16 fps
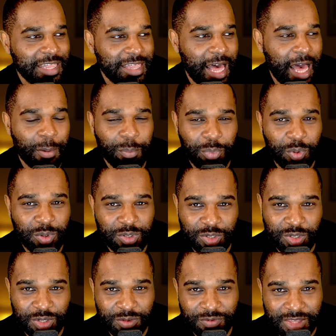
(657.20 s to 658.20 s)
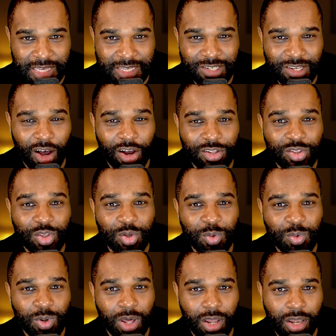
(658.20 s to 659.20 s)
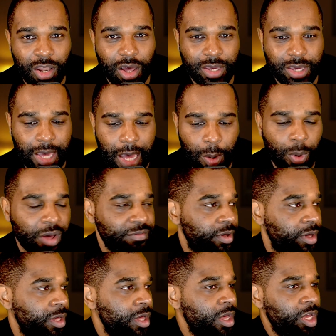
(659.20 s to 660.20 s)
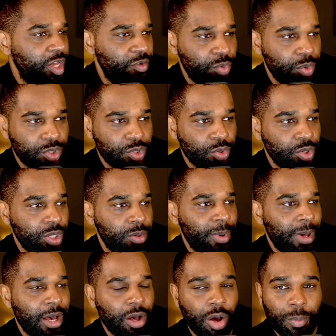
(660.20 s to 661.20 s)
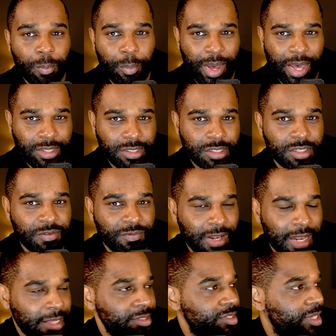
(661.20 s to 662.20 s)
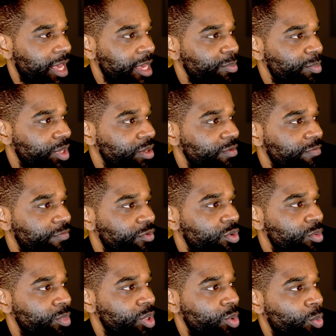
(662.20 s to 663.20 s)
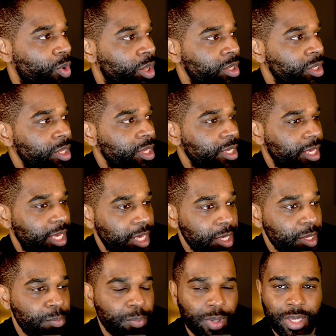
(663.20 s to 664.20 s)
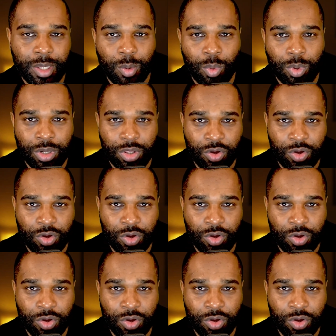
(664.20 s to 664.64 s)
That portion of this I do not like. However, if we're talking about competitive landscape in Formula One, keeping one of